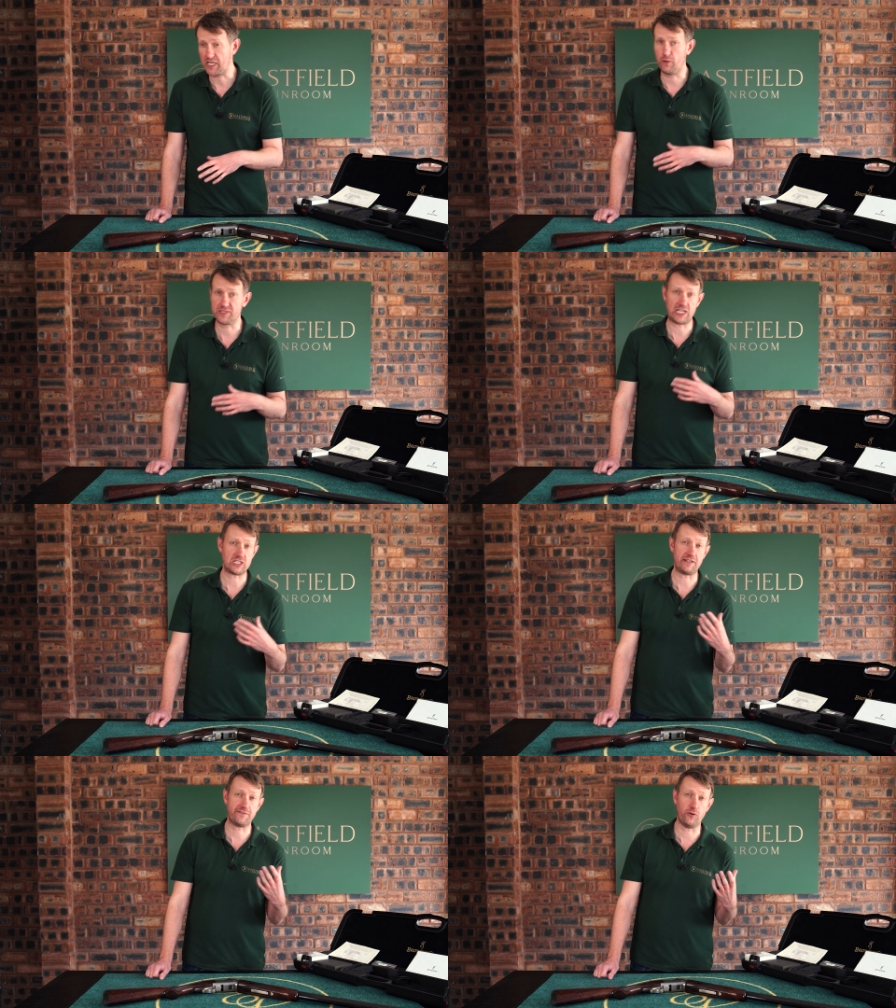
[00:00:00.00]
I was
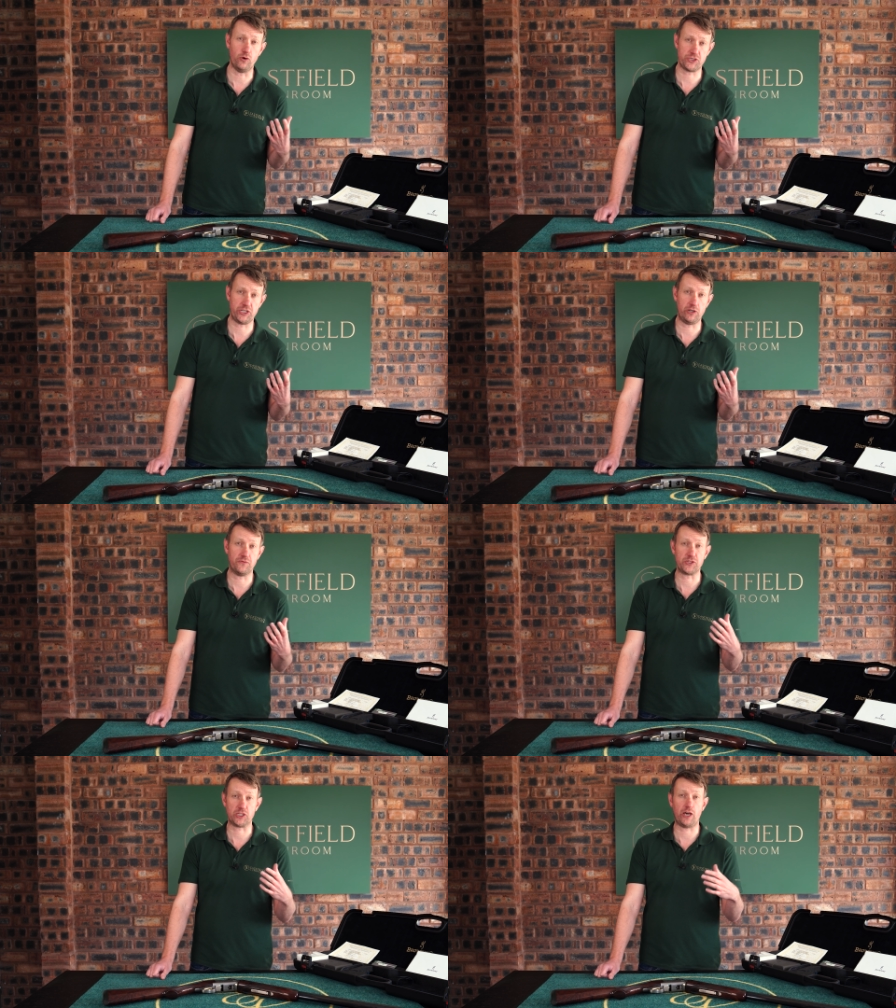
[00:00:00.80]
actually fortunate
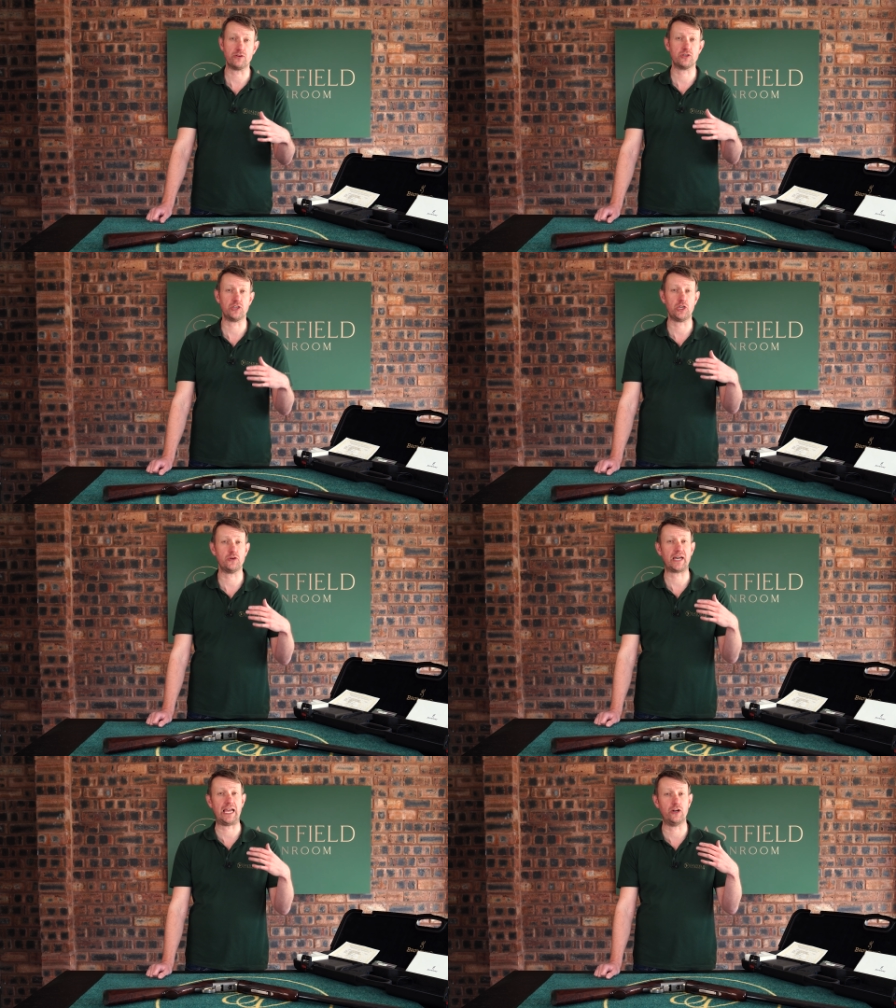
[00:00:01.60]
enough to go to the
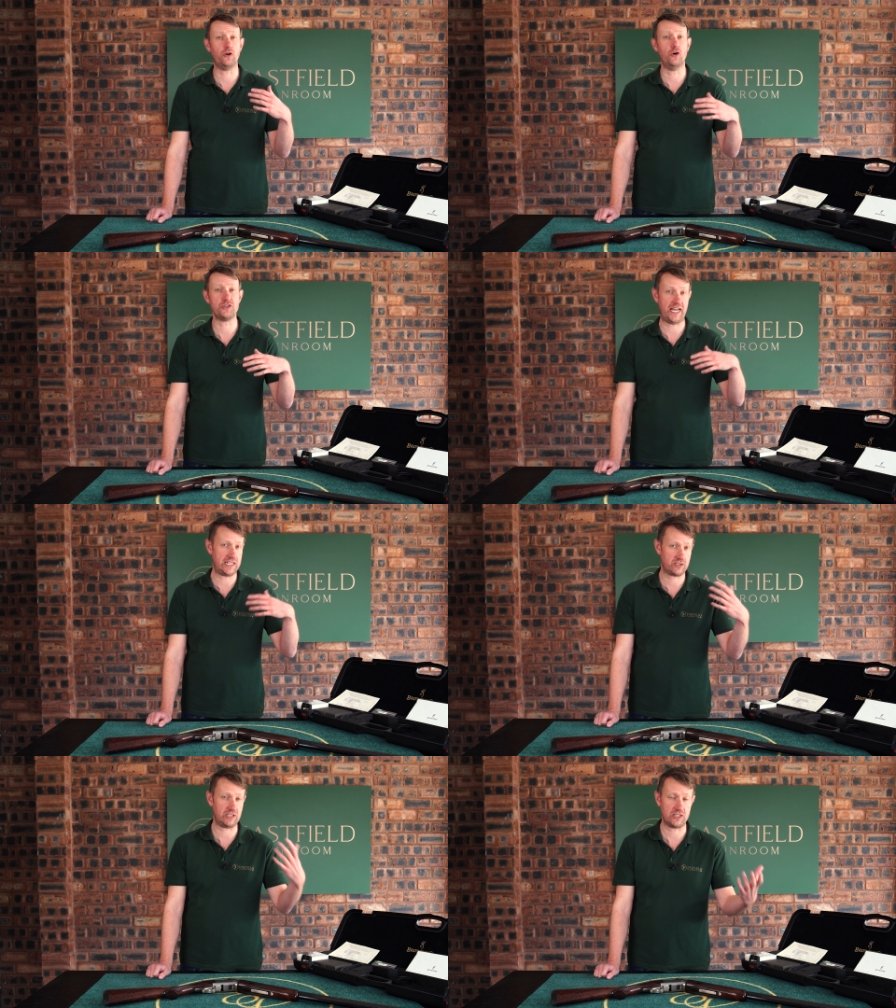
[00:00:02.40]
UK launch
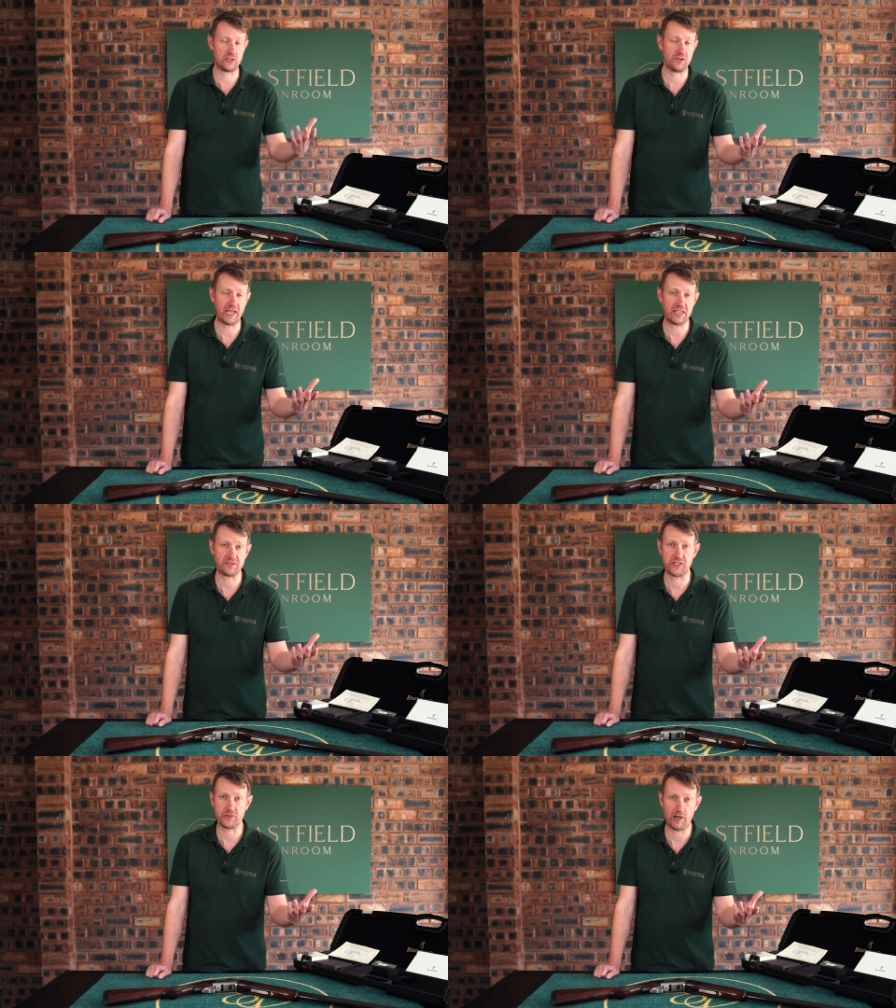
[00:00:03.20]
in
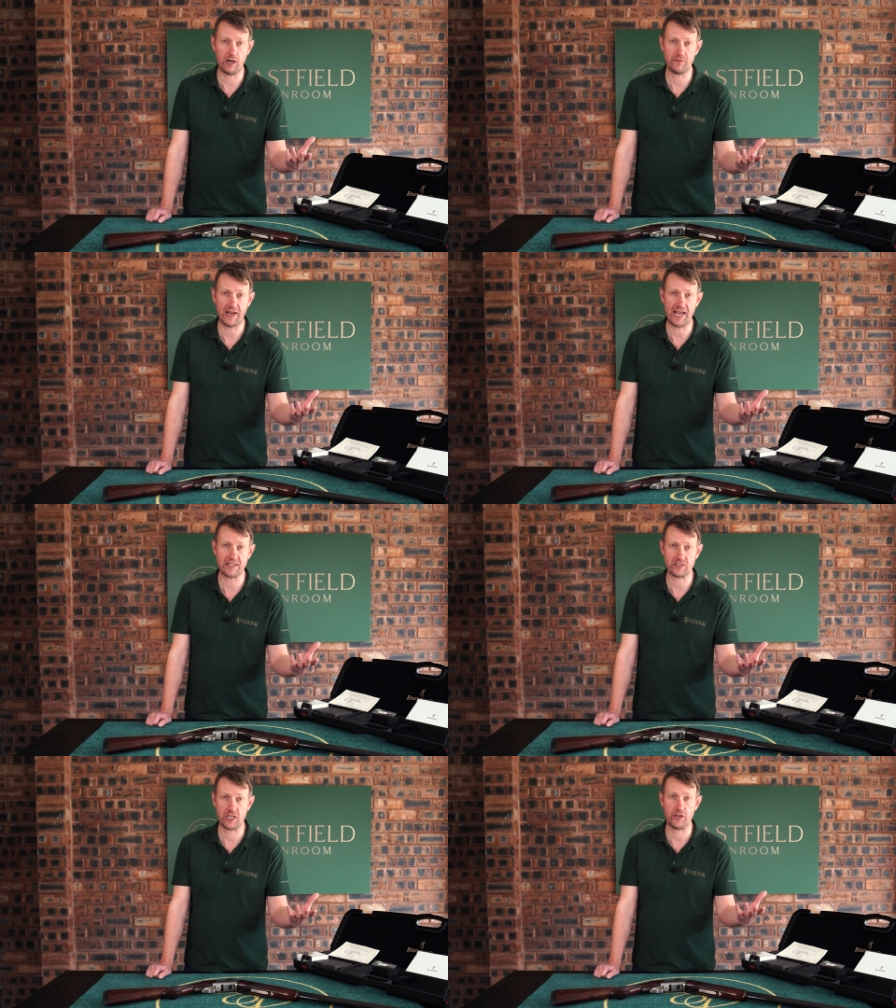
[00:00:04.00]
2012
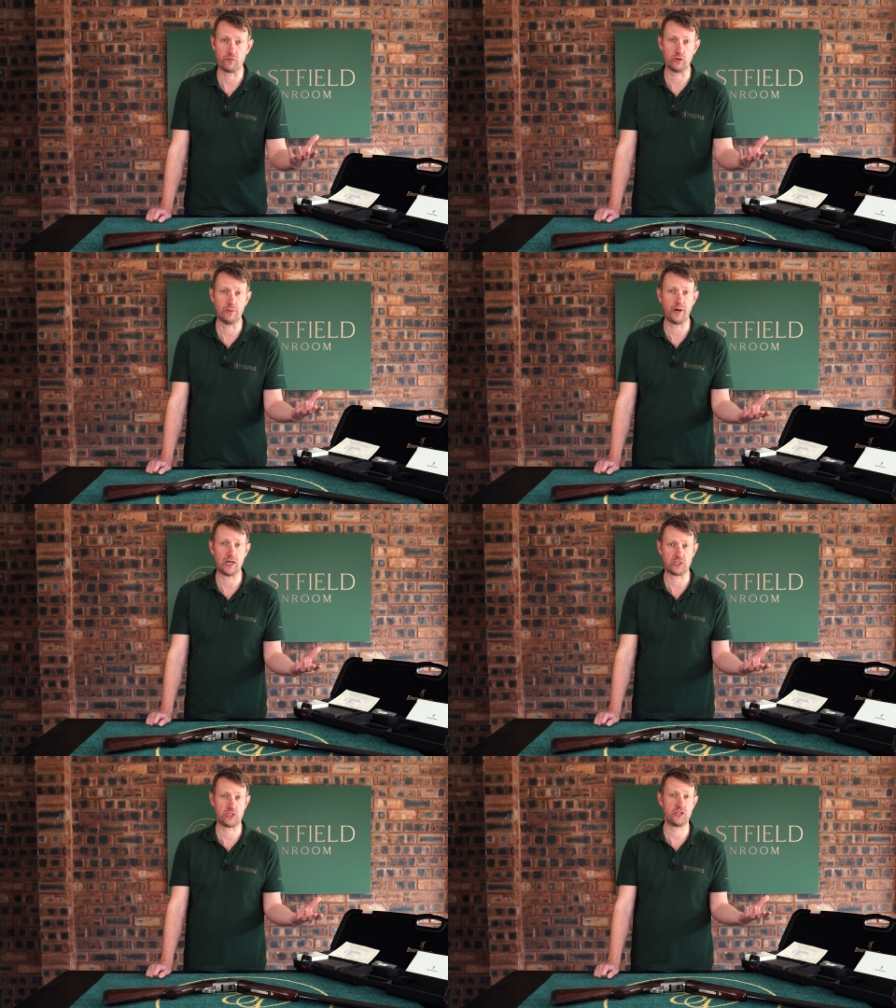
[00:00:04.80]
at Royal
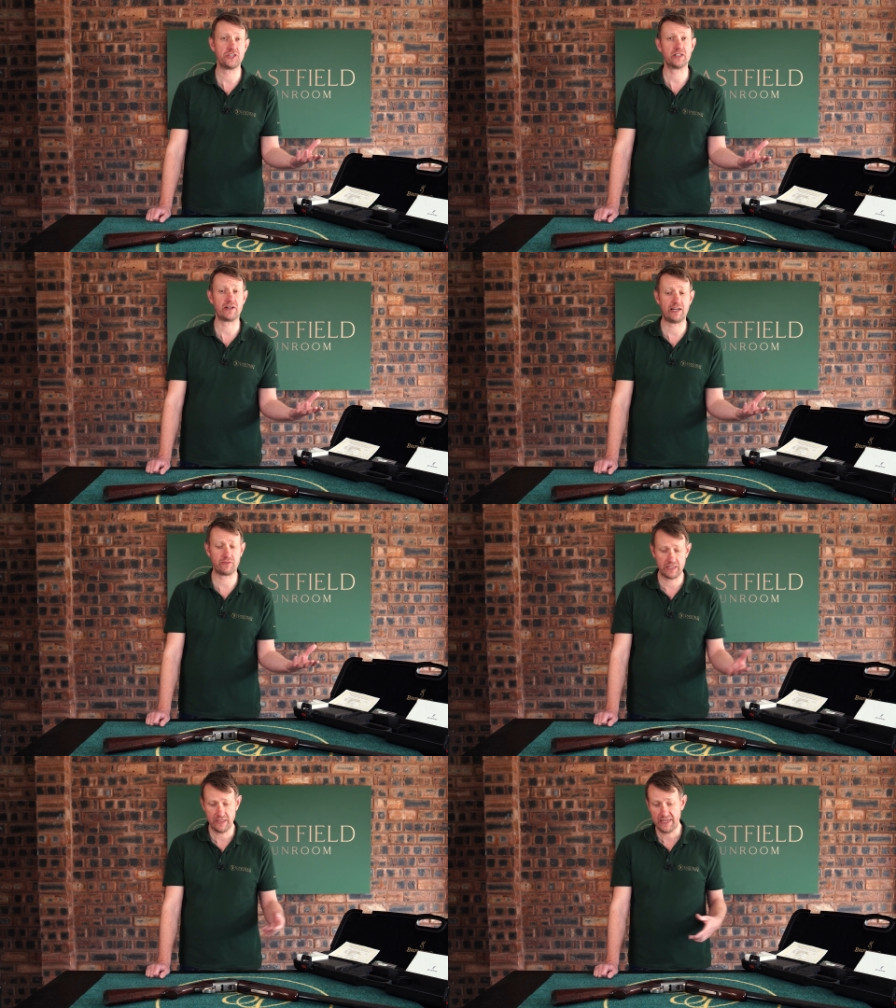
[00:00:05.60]
Berkshire Shooting
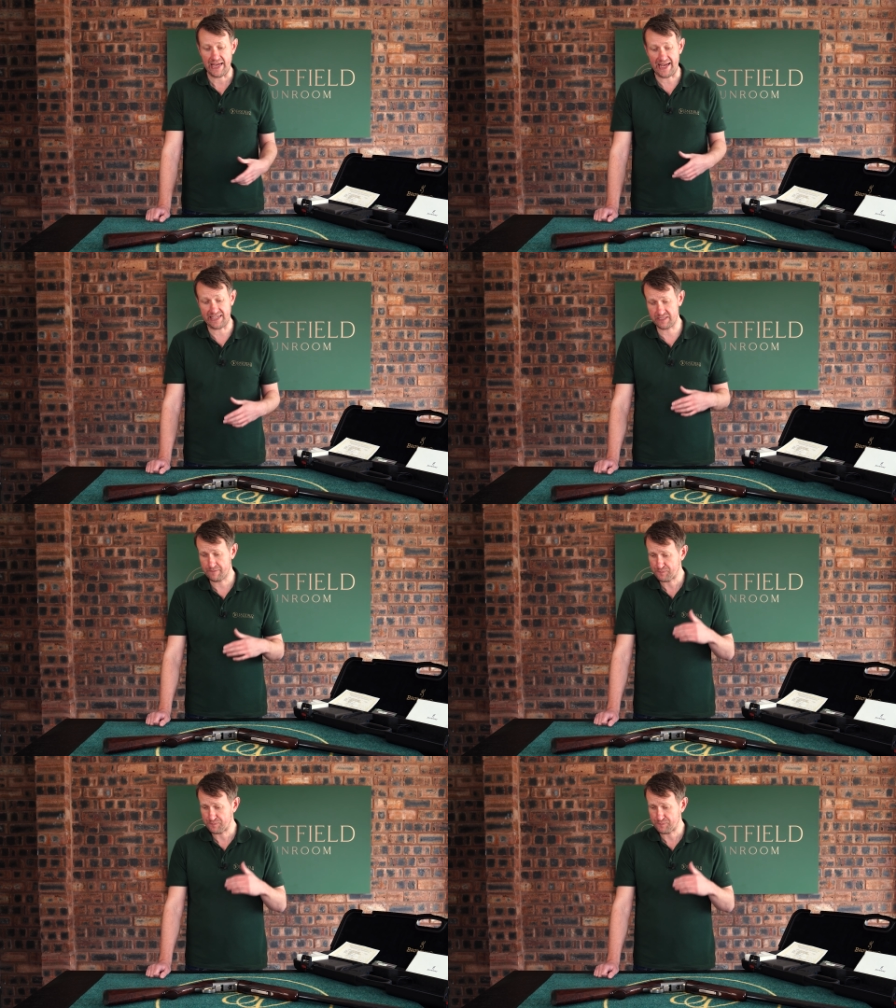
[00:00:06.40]
Ground, and